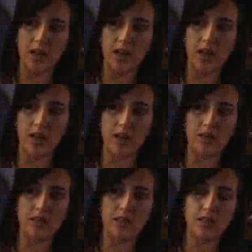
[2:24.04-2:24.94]

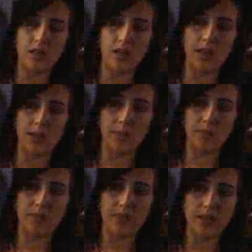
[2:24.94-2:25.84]
and
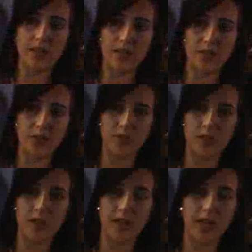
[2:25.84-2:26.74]
I've travelled a
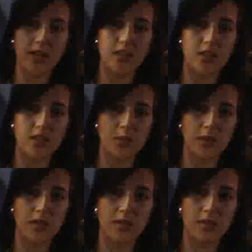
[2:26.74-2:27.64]
lot in Canada as
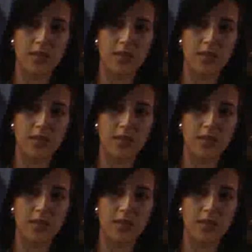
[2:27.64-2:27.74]
well.